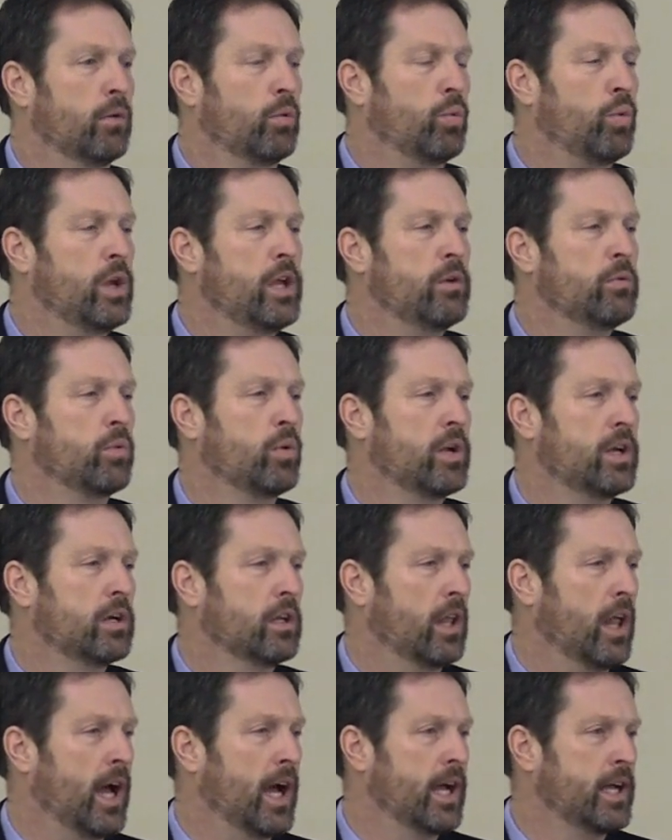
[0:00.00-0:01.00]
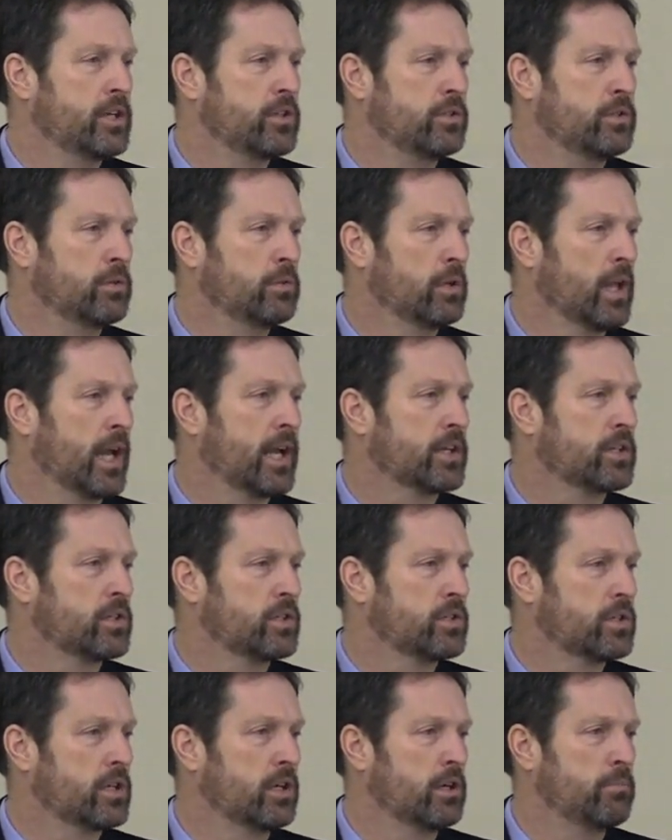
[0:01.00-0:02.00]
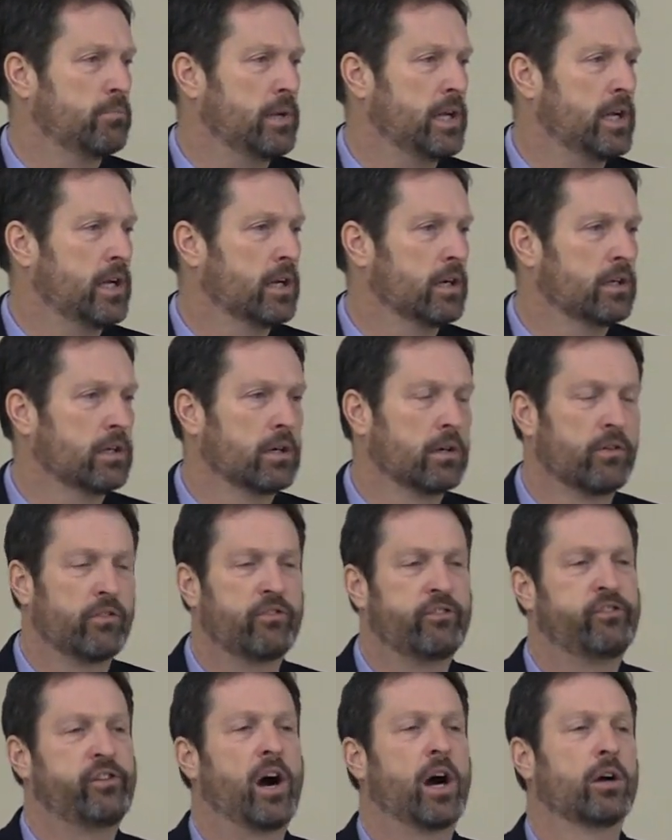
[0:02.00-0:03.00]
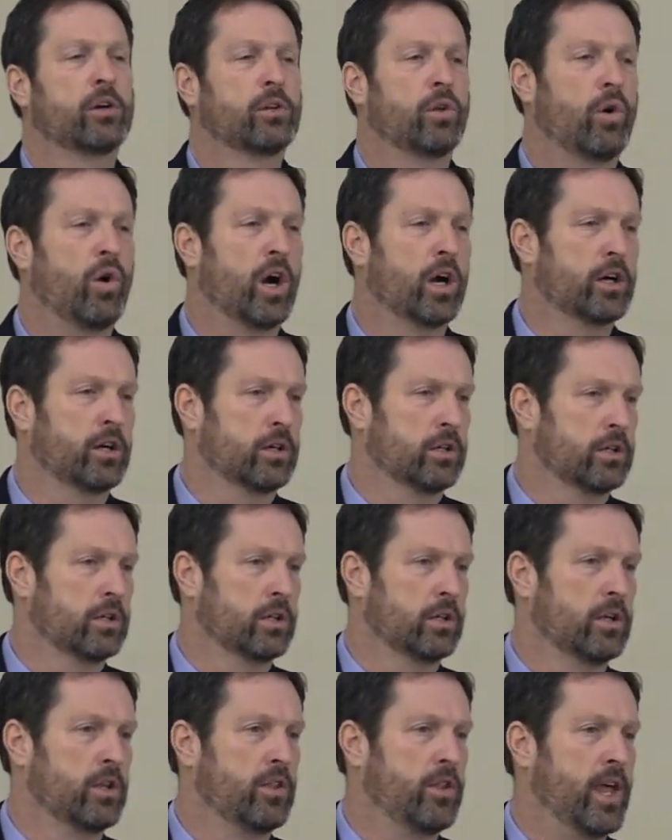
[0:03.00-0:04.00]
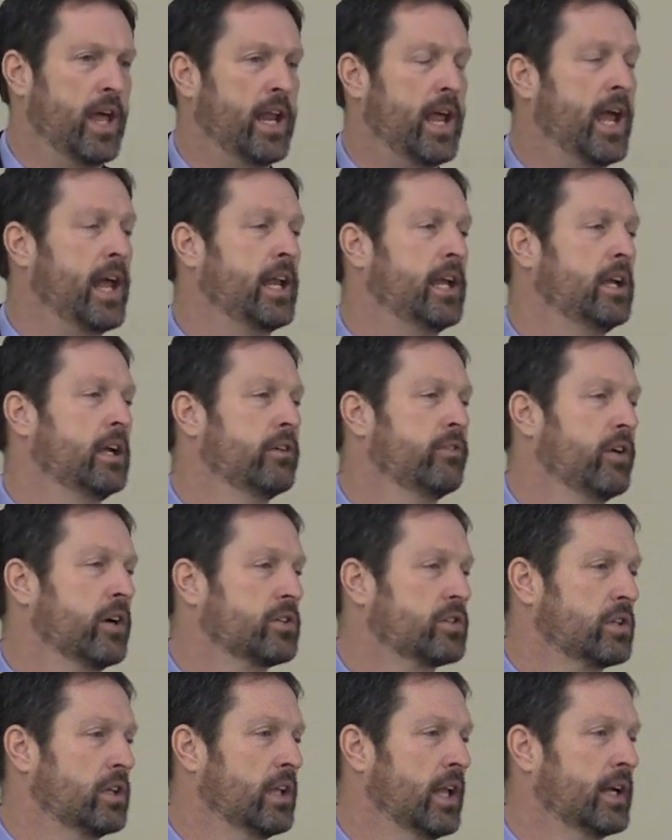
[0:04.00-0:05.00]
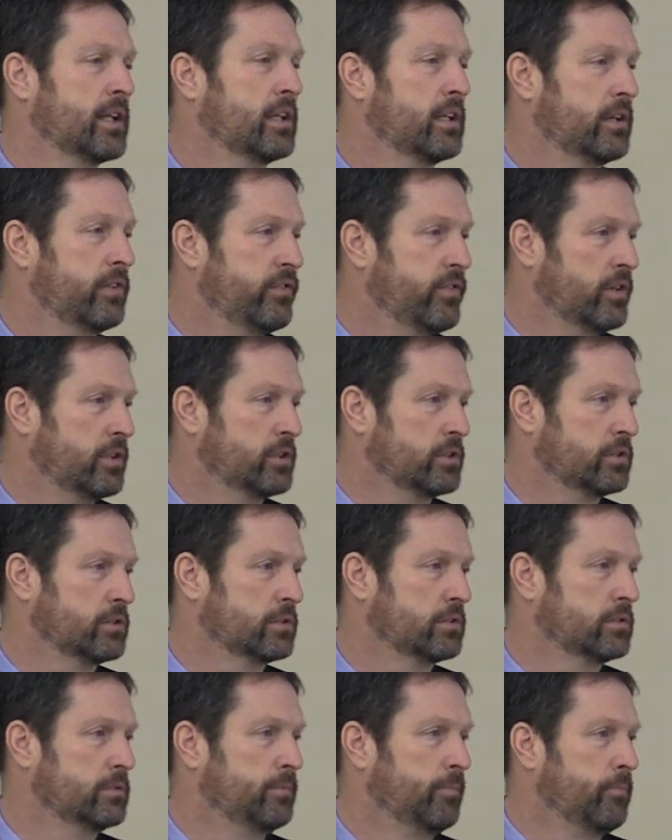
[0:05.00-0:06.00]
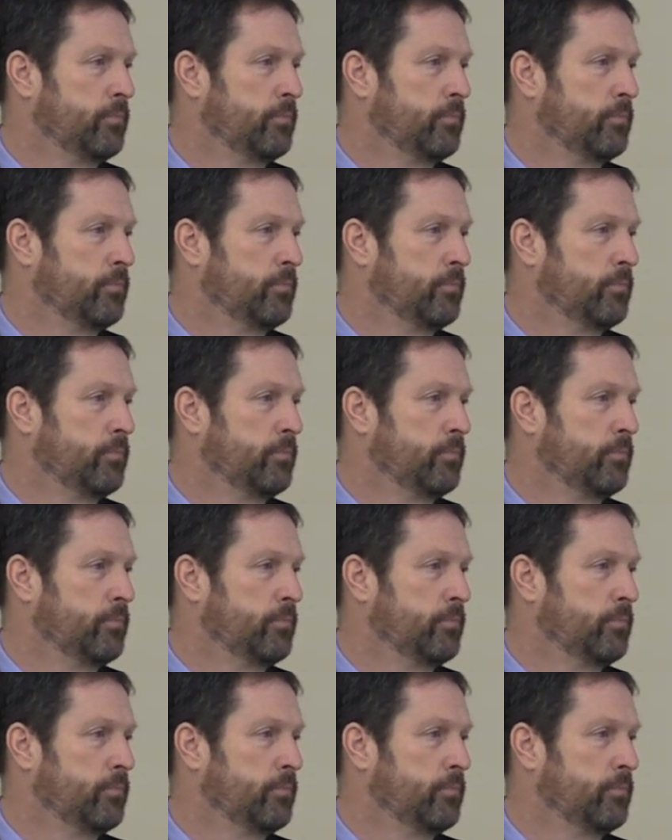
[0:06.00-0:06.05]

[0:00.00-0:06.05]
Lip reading: we realize New Lenox is going to be here far longer than any of us elected officials.